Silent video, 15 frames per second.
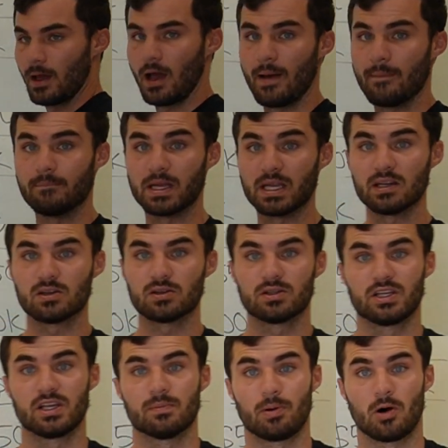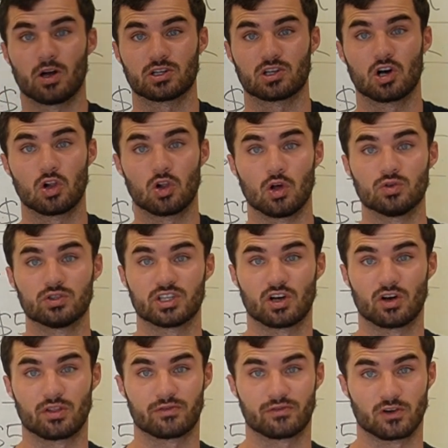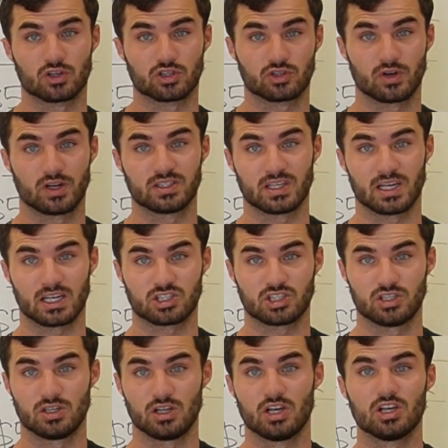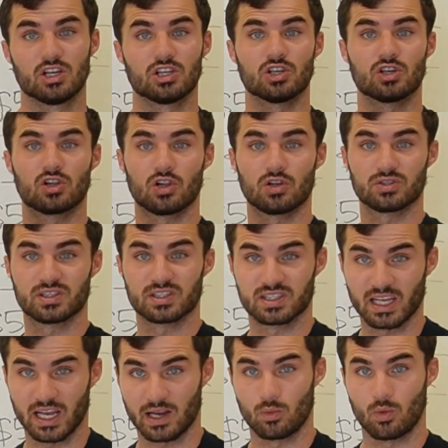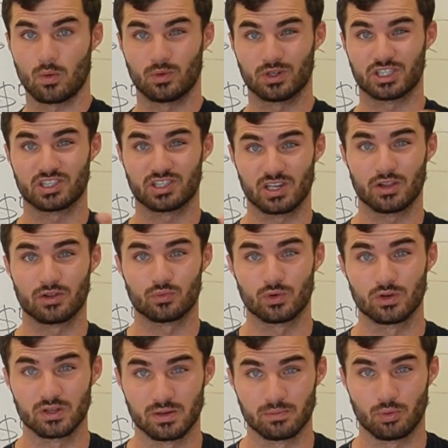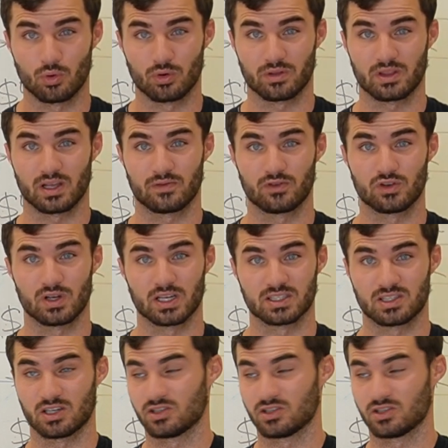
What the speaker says: immediately upon closing on the first transaction, you close the second one, which is another really important thing for you guys to